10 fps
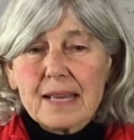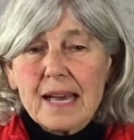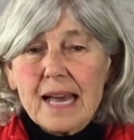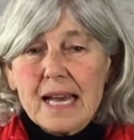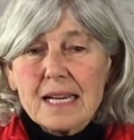
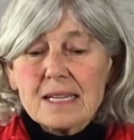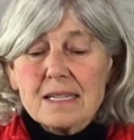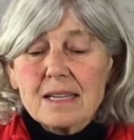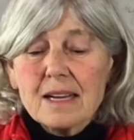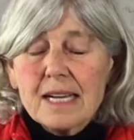
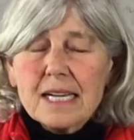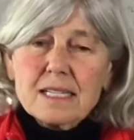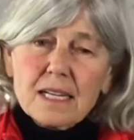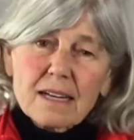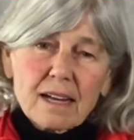and
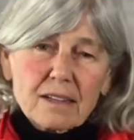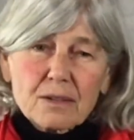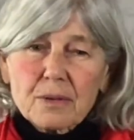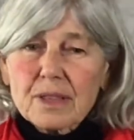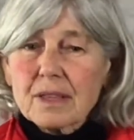it's
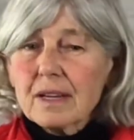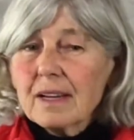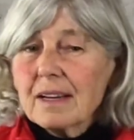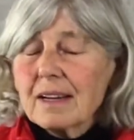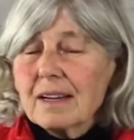connected with
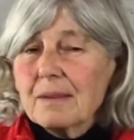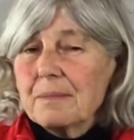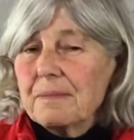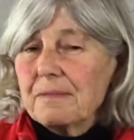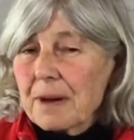
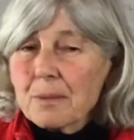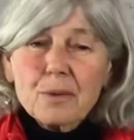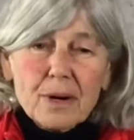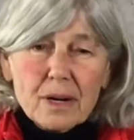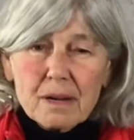
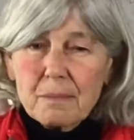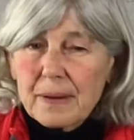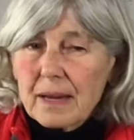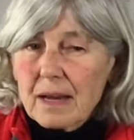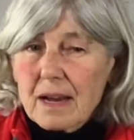February
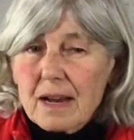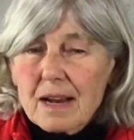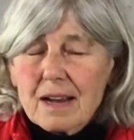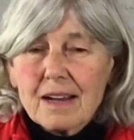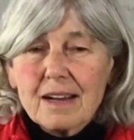
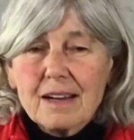being